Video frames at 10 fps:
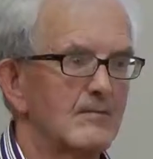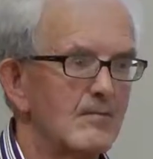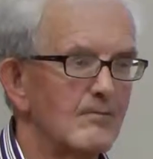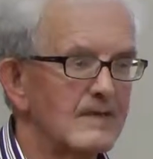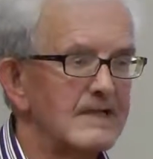
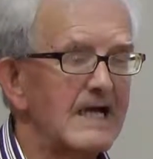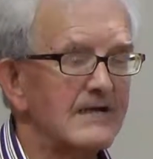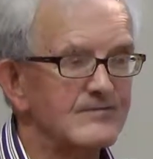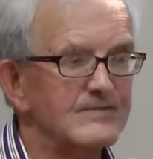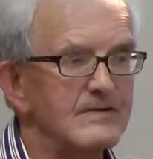But last
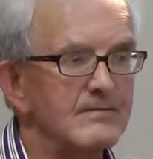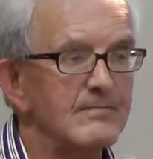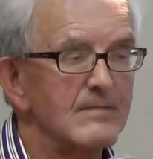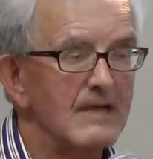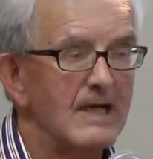year,
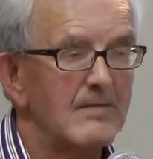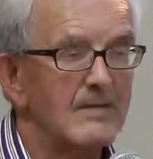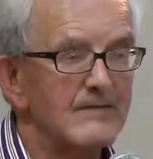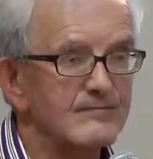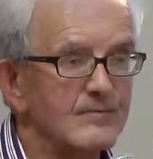a
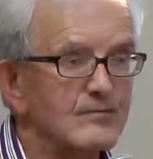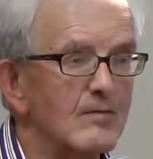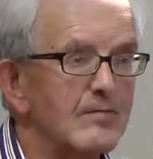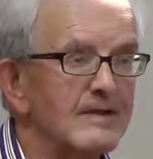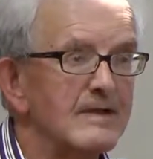man from
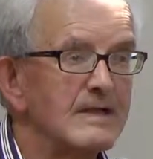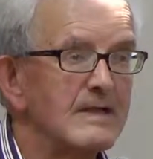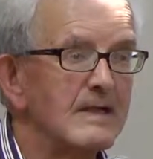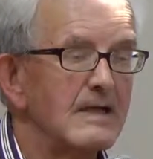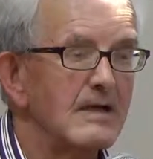Dublin
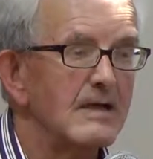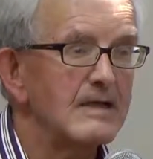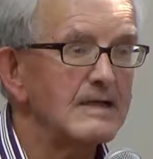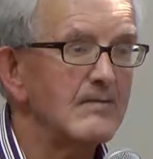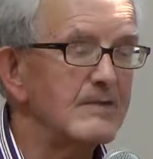
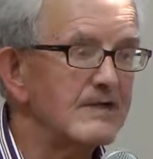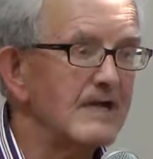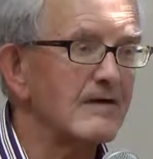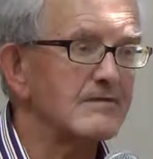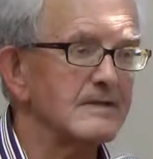gave me an
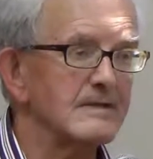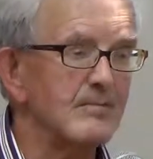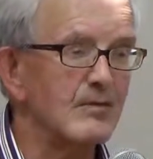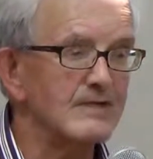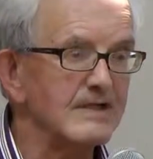article
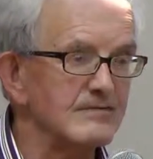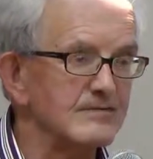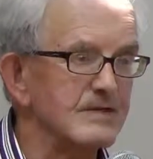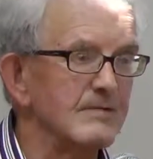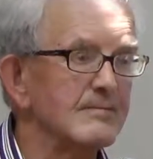about
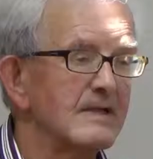Edgeworthstown.